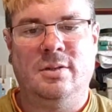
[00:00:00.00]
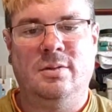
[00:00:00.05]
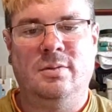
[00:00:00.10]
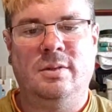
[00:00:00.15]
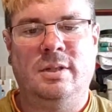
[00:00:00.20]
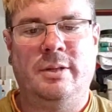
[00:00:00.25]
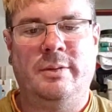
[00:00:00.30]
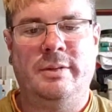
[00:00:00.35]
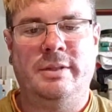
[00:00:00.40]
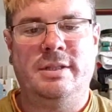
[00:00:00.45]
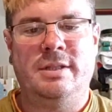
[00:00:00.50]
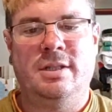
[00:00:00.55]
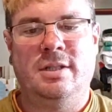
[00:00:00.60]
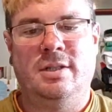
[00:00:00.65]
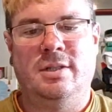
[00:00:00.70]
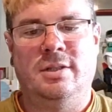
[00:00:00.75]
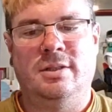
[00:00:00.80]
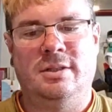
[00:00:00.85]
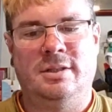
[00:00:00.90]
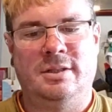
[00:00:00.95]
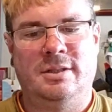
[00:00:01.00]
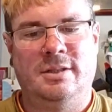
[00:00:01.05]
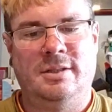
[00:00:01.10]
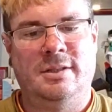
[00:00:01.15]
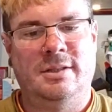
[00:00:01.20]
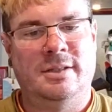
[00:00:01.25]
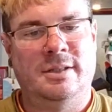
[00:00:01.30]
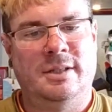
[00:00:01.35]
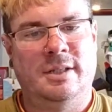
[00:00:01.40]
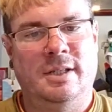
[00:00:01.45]
Oh no, it's not.
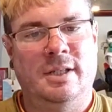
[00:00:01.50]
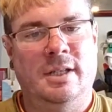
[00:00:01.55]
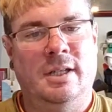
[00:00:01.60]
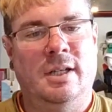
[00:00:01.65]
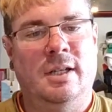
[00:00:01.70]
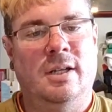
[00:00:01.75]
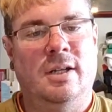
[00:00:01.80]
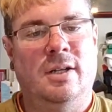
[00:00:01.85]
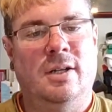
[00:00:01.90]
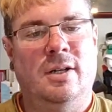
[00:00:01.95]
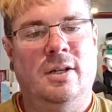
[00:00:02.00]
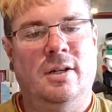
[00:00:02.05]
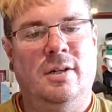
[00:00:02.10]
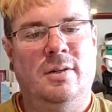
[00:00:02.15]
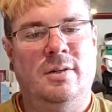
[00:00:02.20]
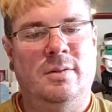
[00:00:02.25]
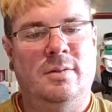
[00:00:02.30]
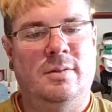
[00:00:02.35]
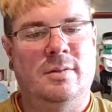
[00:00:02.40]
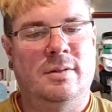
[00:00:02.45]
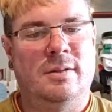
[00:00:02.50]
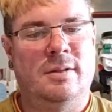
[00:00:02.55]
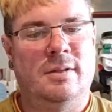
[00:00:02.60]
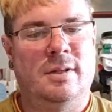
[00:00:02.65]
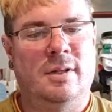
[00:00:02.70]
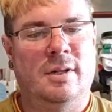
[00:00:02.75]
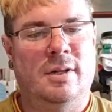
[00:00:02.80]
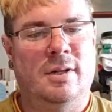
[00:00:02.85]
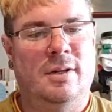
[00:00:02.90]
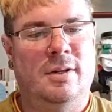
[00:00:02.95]

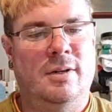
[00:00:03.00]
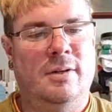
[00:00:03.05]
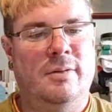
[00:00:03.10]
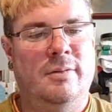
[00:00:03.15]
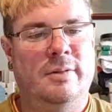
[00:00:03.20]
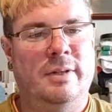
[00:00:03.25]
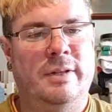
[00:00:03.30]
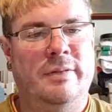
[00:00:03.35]
Oh,